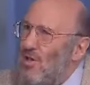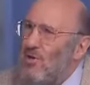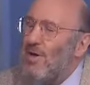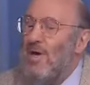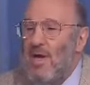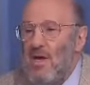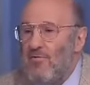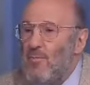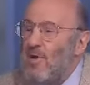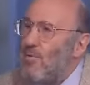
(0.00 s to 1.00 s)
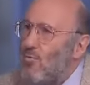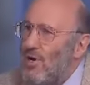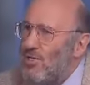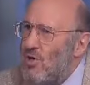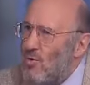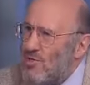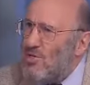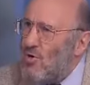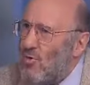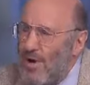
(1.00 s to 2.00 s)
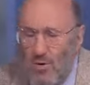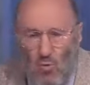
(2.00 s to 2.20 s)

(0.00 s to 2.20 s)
Look, if the minimum wage law was so great,